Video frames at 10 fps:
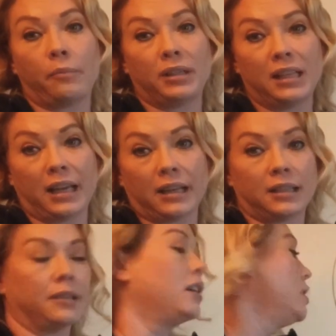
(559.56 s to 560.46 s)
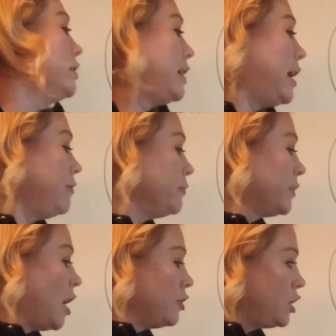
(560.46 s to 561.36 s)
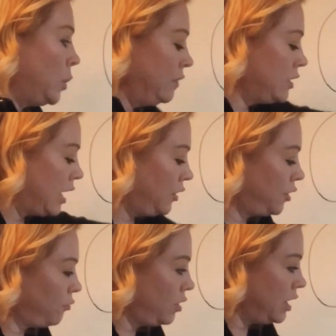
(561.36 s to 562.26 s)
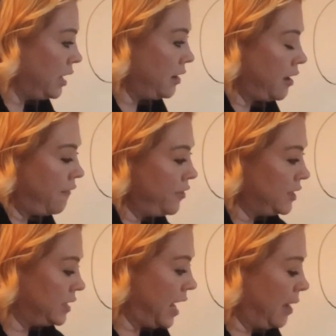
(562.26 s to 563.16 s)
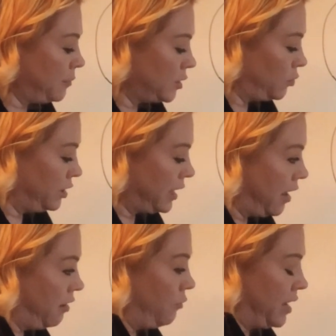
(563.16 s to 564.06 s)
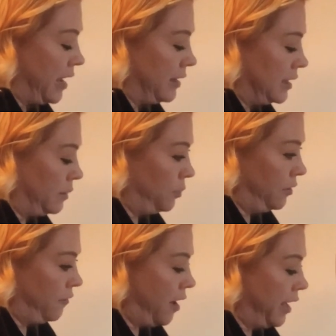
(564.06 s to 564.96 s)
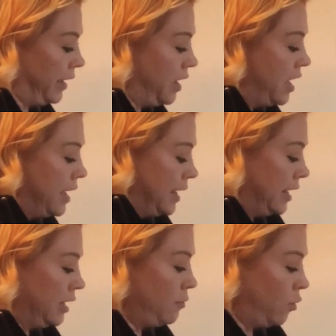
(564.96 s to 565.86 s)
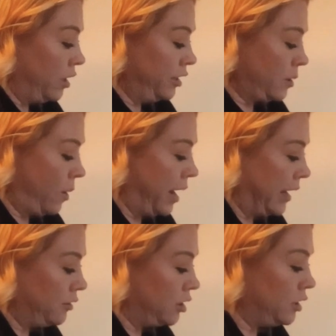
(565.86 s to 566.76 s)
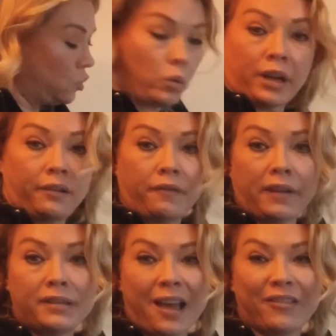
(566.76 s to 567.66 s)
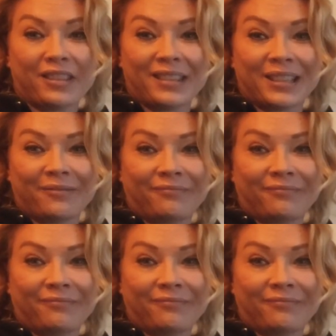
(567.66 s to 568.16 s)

to this. Okay, so we've done 3 of the steps. We're done. We can't simplify anymore. So our answer is 1 5/7.